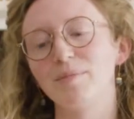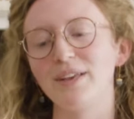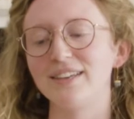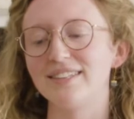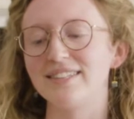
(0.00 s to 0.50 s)

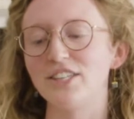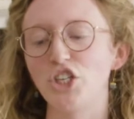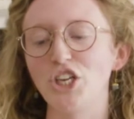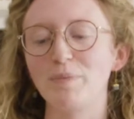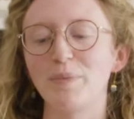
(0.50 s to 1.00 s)
because the
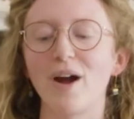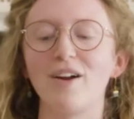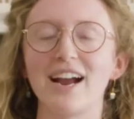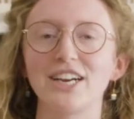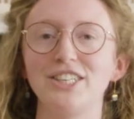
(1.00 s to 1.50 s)
sheep
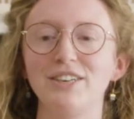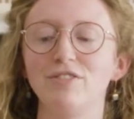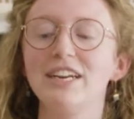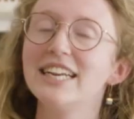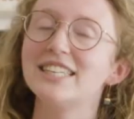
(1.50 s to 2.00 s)
are actually
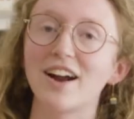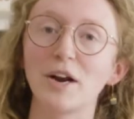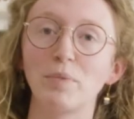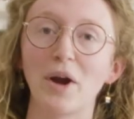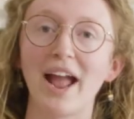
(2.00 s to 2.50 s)
really
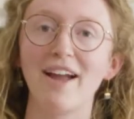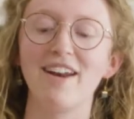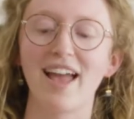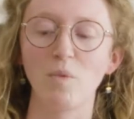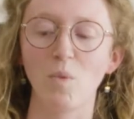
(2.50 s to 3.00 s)
dark
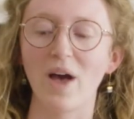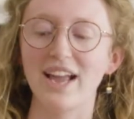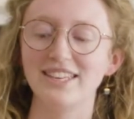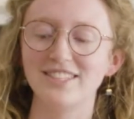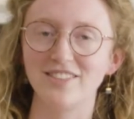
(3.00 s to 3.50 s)
brown and white.